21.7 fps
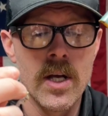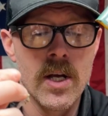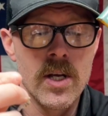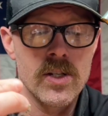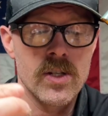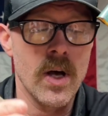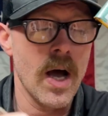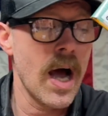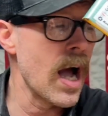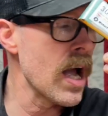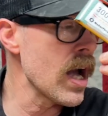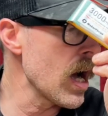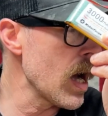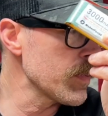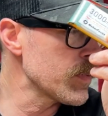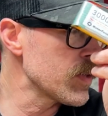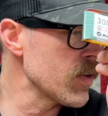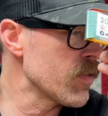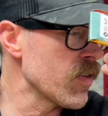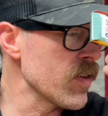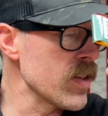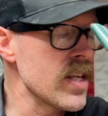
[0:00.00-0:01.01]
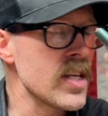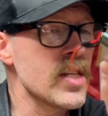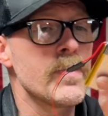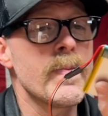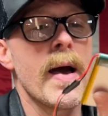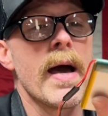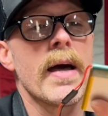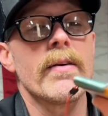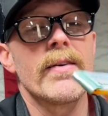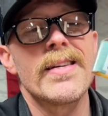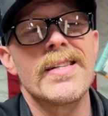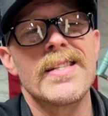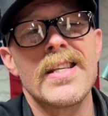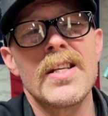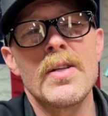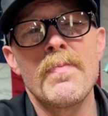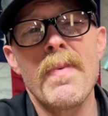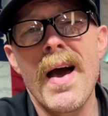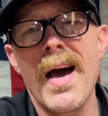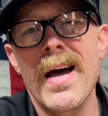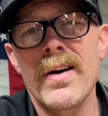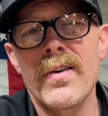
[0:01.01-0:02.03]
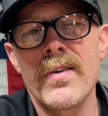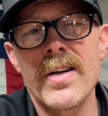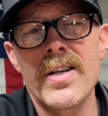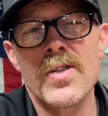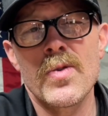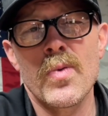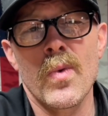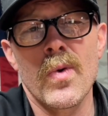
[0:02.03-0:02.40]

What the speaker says: So I opted for these batteries. These batteries